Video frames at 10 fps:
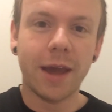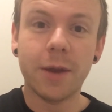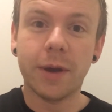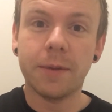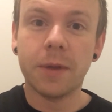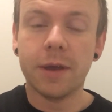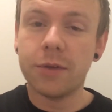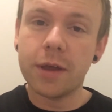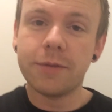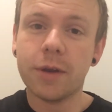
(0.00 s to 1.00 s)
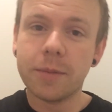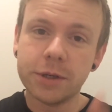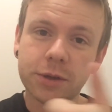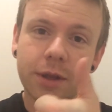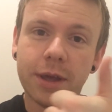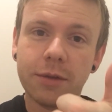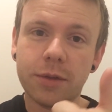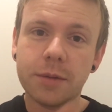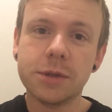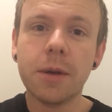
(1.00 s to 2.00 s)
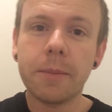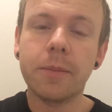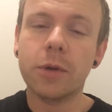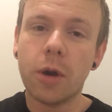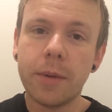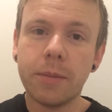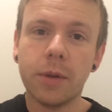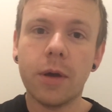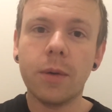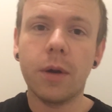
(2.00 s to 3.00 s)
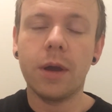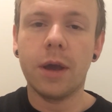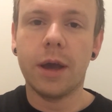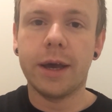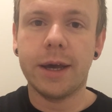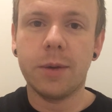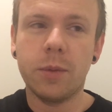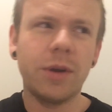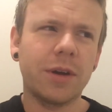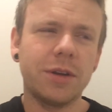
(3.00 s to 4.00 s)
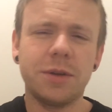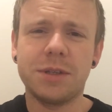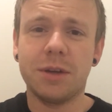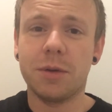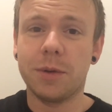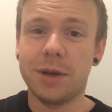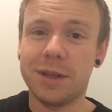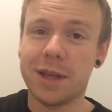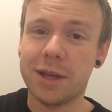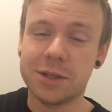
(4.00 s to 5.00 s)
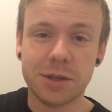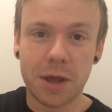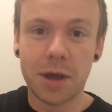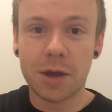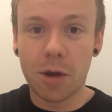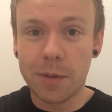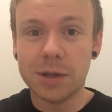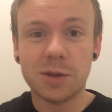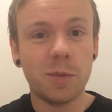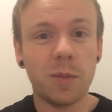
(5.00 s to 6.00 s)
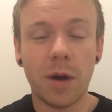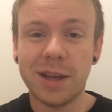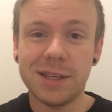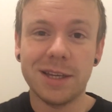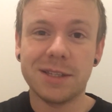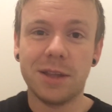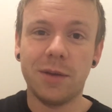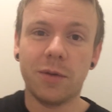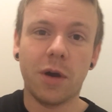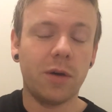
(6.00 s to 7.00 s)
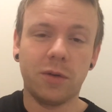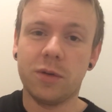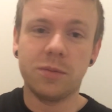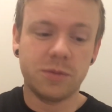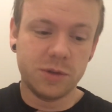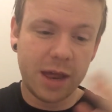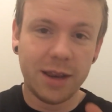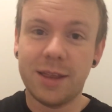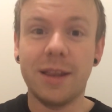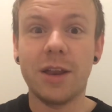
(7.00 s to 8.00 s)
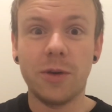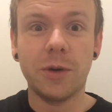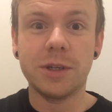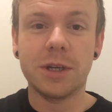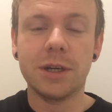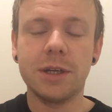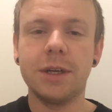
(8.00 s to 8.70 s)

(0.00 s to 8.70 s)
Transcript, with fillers: Anyway, if you like the video, make sure you give it a thumbs up, comment below. Uh, we're not going to do secret word of the day, just uh, comment some ideas that you've got or anything that annoys you.